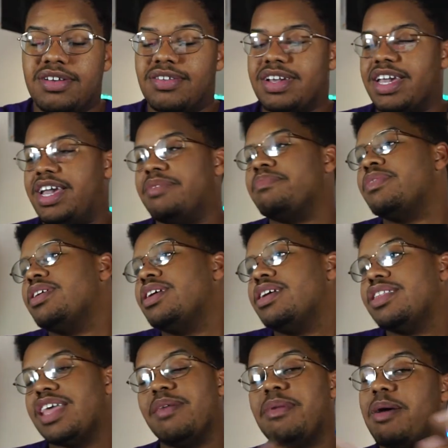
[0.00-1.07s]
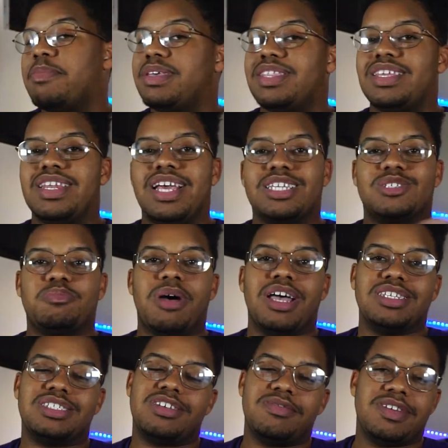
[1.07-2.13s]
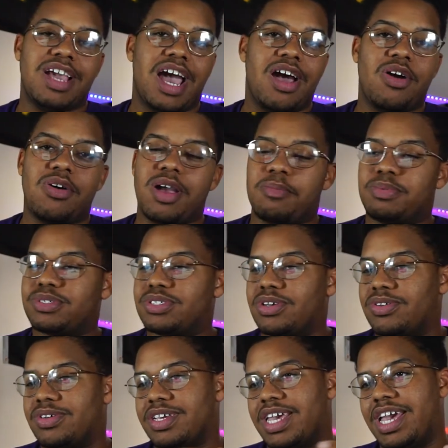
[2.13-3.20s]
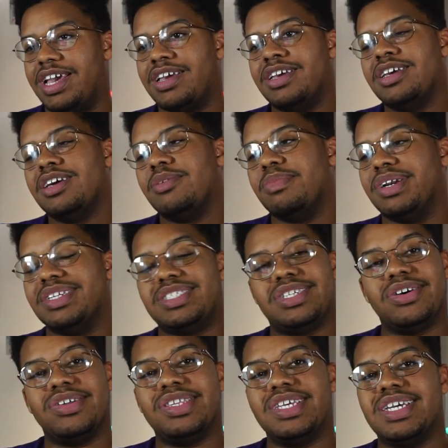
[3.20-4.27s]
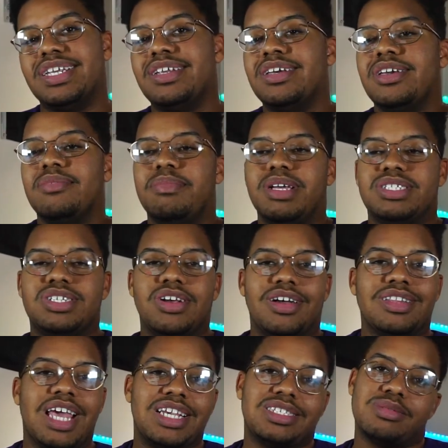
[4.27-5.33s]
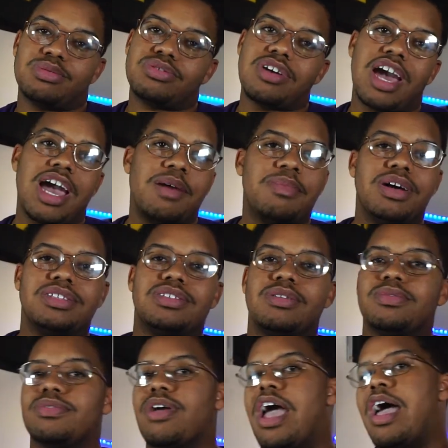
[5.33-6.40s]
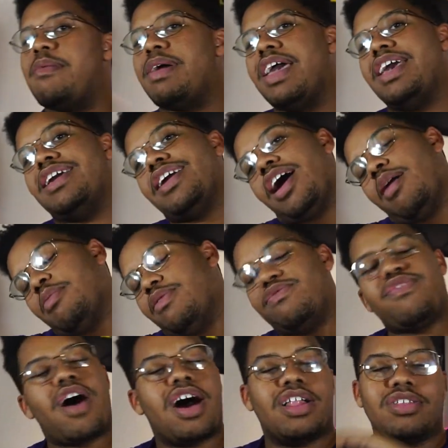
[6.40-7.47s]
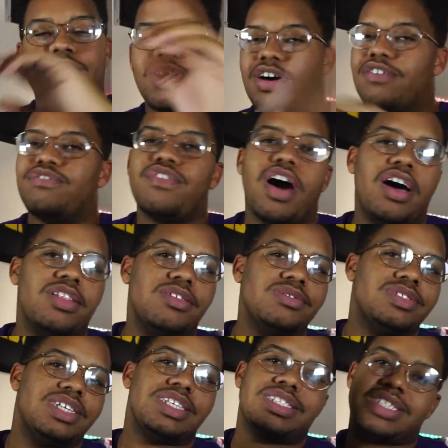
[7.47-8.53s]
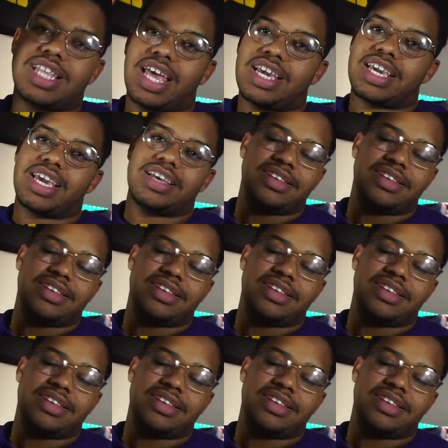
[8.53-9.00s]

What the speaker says: okay? That might be the next Positivity Hour episode, okay? But until then, make sure y'all like, subscribe, unsubscribe, hate, comment, follow, unfollow, dislike,